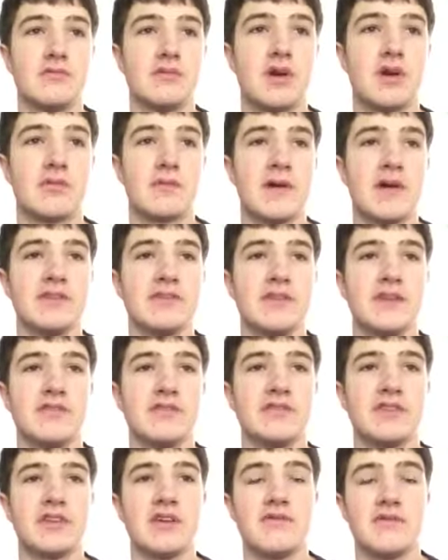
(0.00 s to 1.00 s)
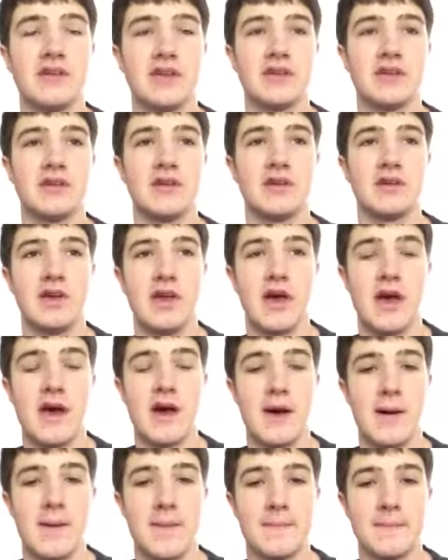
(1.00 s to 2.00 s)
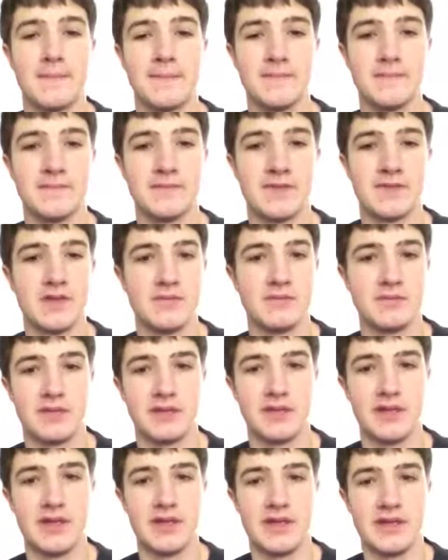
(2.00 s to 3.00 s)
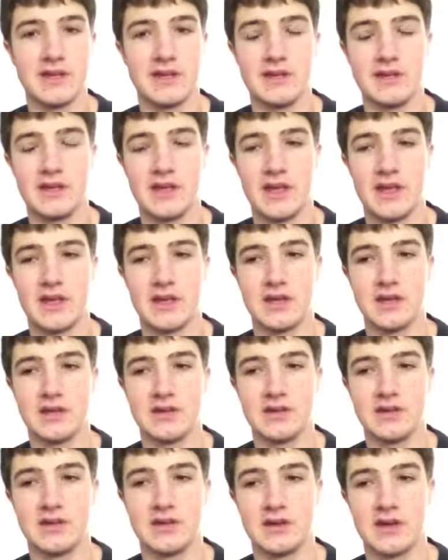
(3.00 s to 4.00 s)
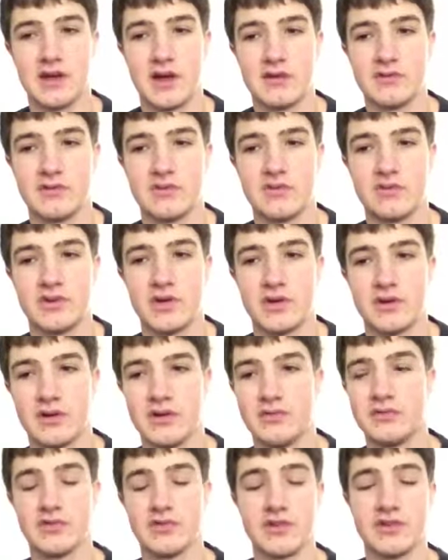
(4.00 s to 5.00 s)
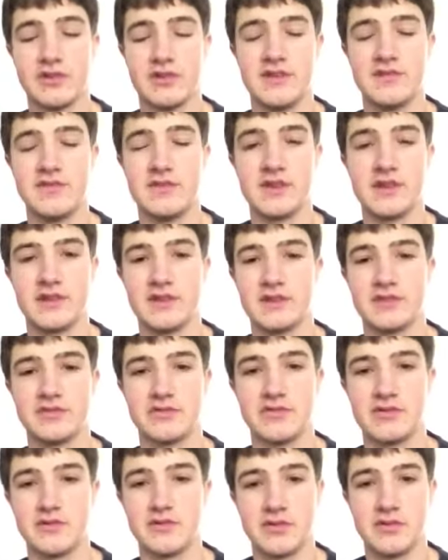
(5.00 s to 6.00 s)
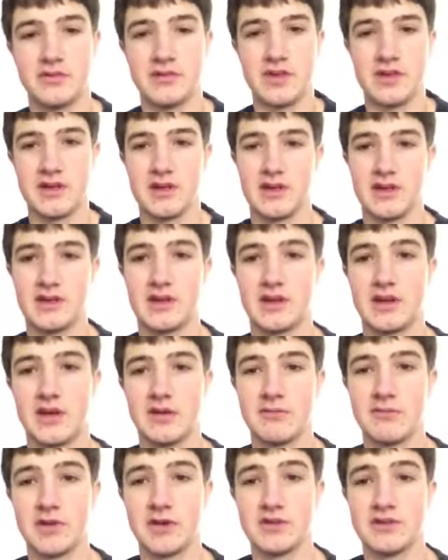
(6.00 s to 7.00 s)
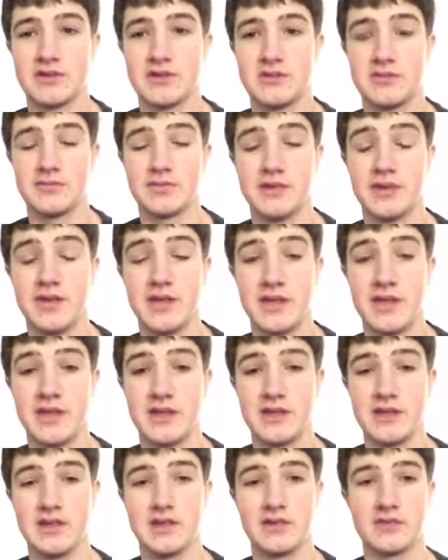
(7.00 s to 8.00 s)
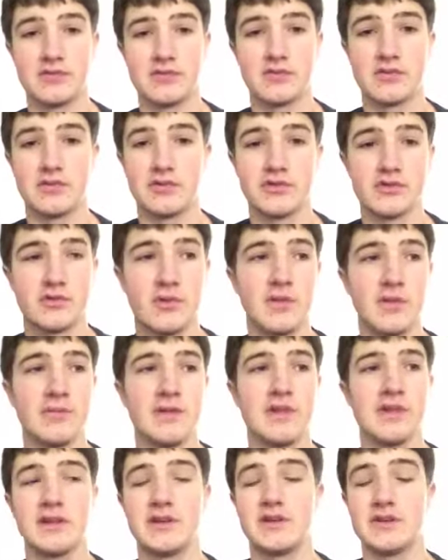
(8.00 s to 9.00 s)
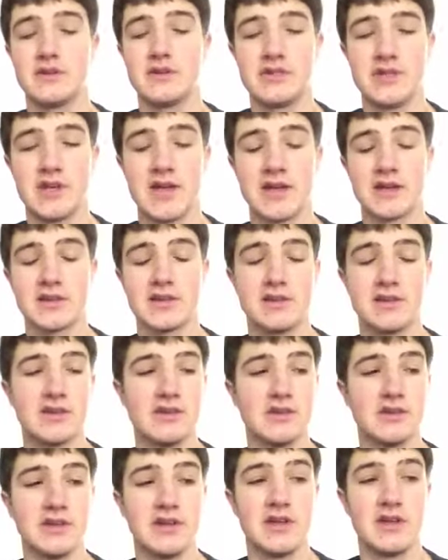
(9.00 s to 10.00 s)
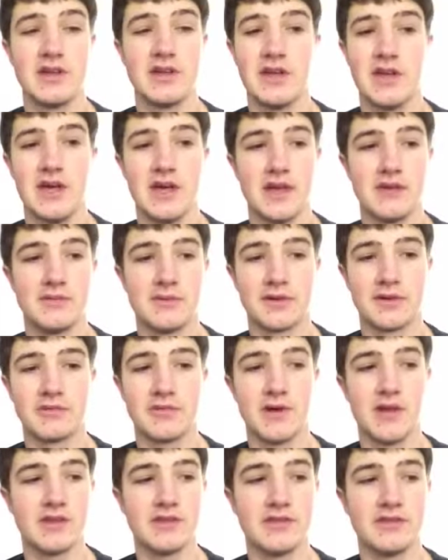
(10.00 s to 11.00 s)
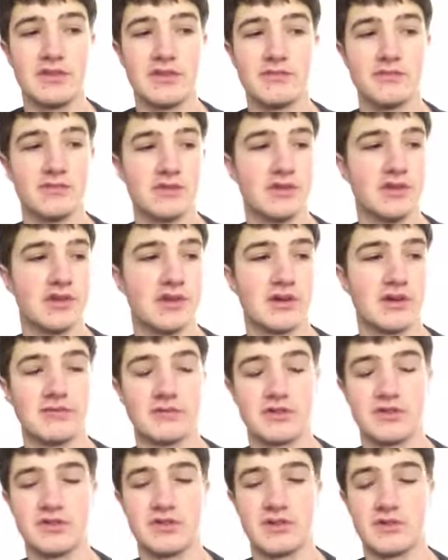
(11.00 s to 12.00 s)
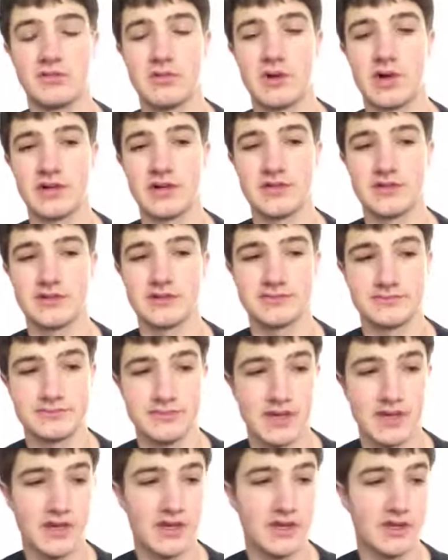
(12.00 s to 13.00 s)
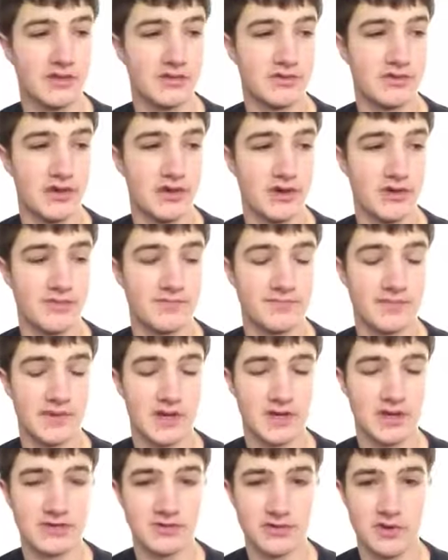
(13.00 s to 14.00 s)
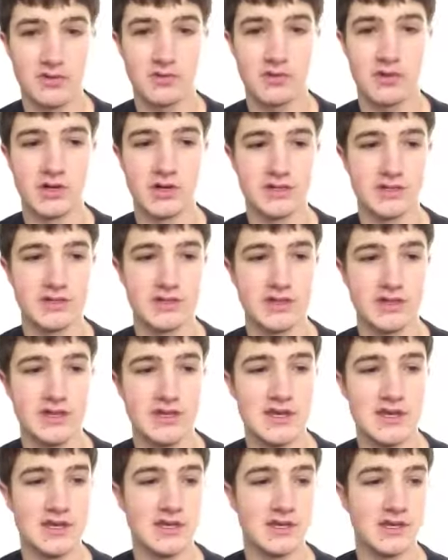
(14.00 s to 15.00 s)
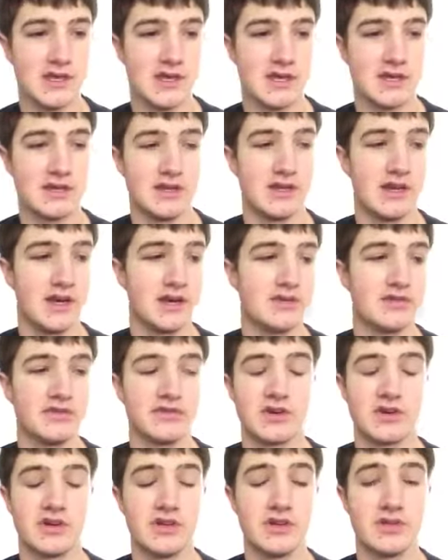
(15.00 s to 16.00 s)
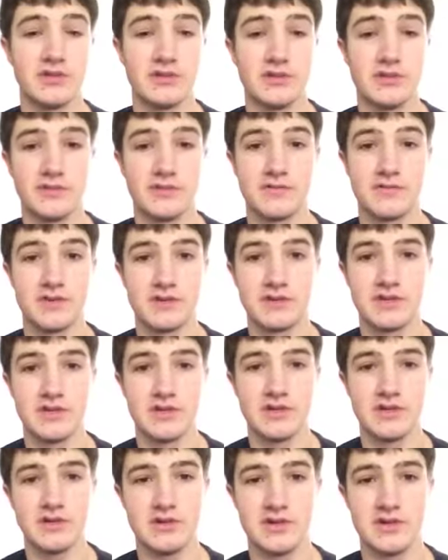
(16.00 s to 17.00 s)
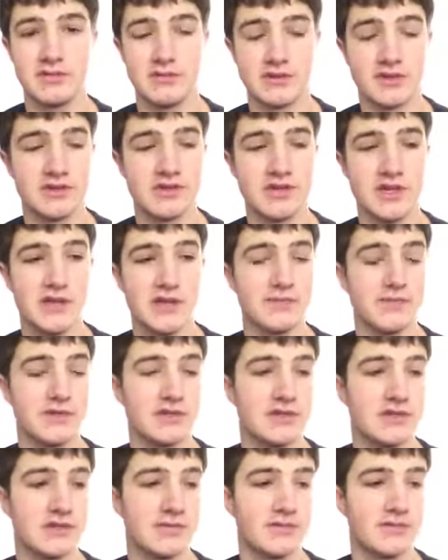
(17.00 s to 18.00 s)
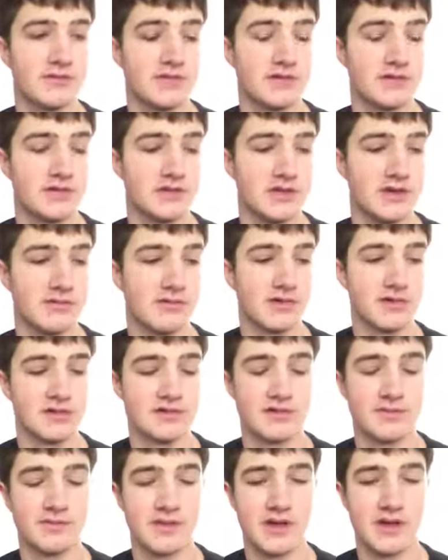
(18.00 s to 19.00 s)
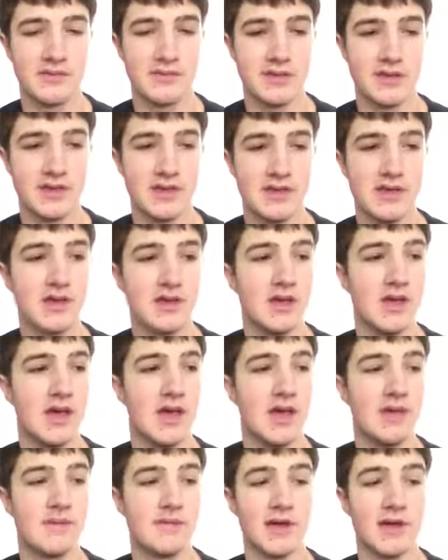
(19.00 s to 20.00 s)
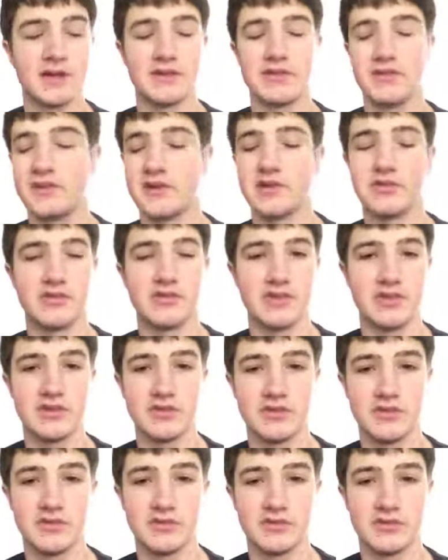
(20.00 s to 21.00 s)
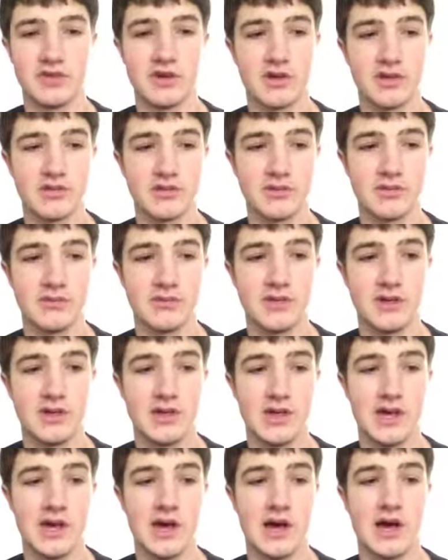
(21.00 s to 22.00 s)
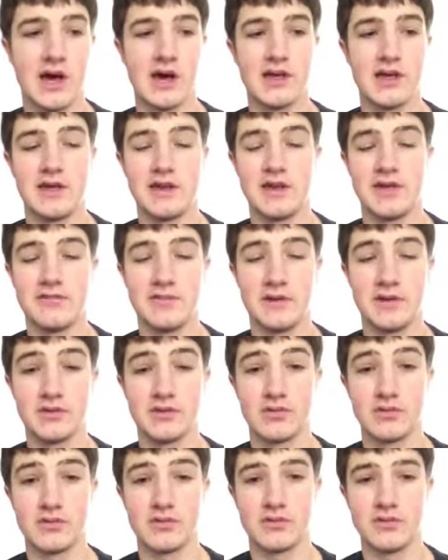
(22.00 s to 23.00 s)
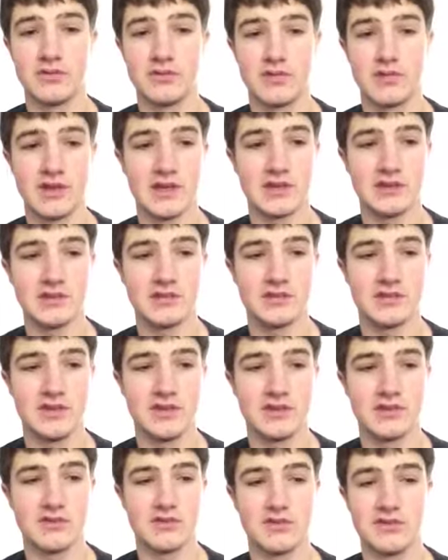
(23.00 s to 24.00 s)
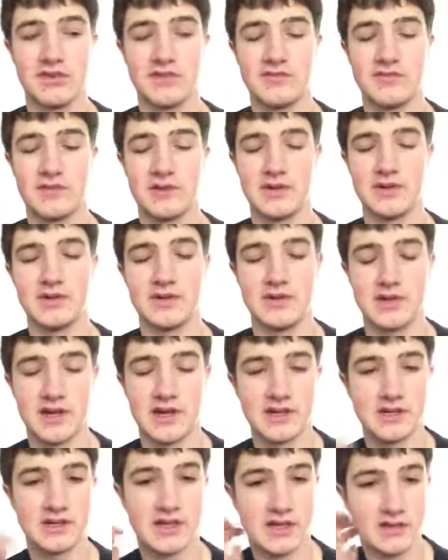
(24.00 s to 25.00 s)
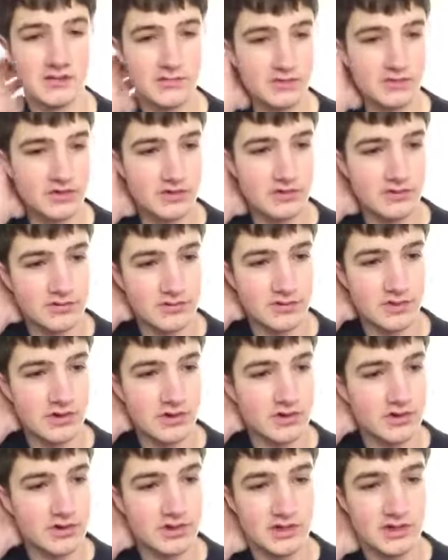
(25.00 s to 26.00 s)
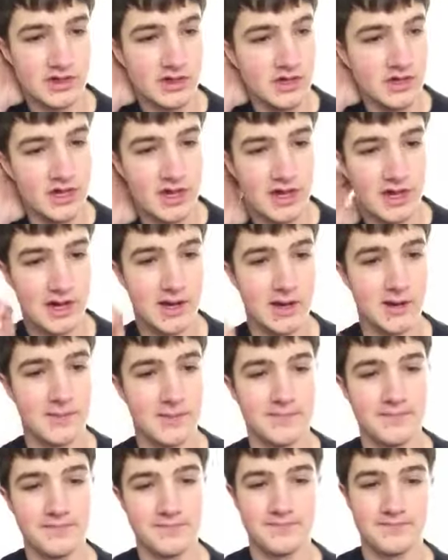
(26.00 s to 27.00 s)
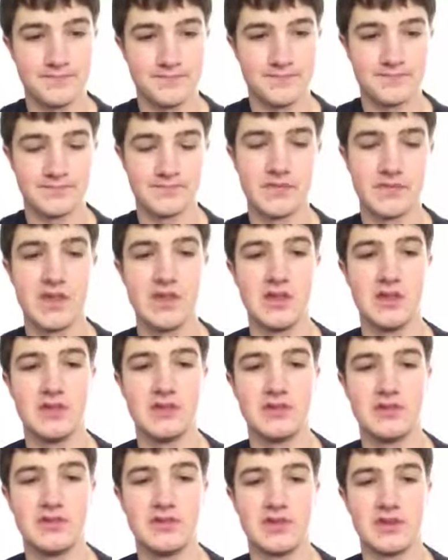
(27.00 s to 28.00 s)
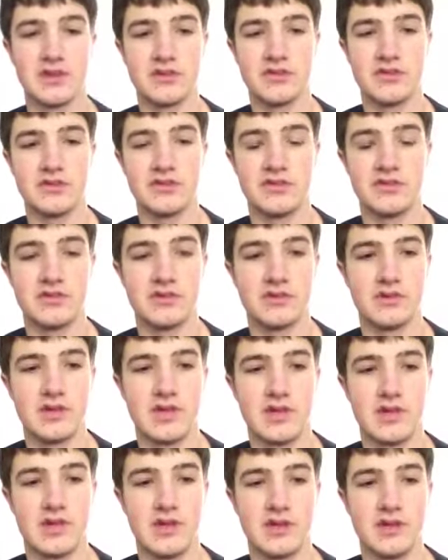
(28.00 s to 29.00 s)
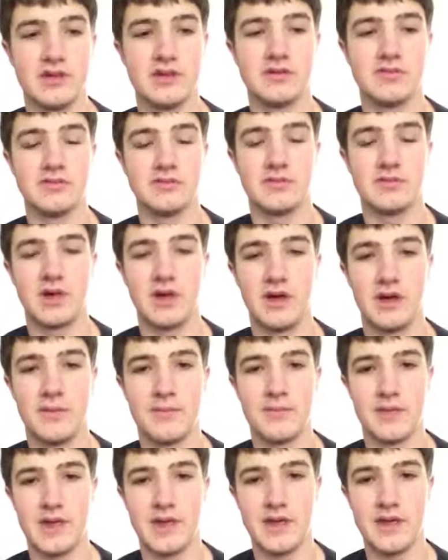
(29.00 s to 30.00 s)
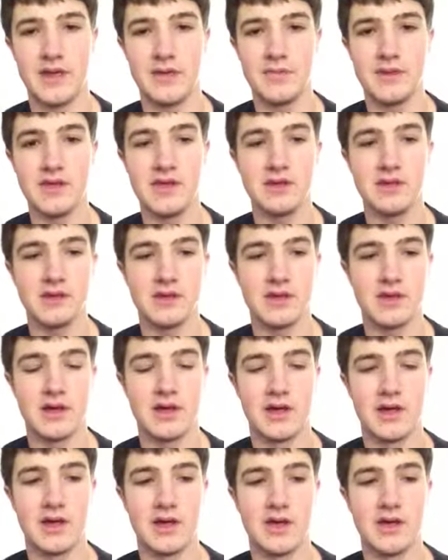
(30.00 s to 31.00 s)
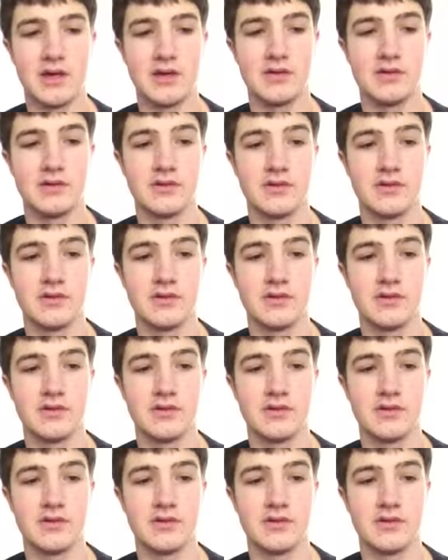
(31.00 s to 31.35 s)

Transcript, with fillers: around Thanksgiving, um, they played, and I was it was on TV, and I just flipped to it, and I watched play, and of course Dwyane Wade did good, Shaq did good, and I'm like, wow, this team's good. I'm gonna start watching them. So I start watching the Heat, and I just got into it. The first year they won the championship. The first year I watched the Miami Heat back in 2006. It was awesome, uh, and I've been a loyal fan since. I've been to nine games so far, um, six in uh, Miami. Uh,